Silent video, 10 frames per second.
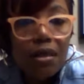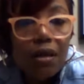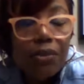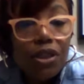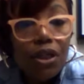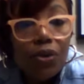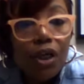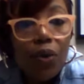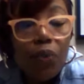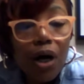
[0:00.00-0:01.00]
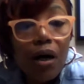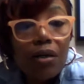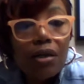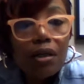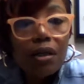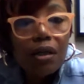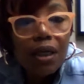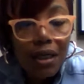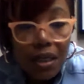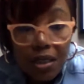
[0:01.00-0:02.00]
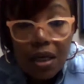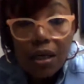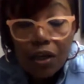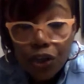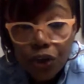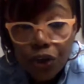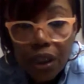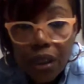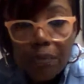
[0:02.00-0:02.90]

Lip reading: Material wealth is good,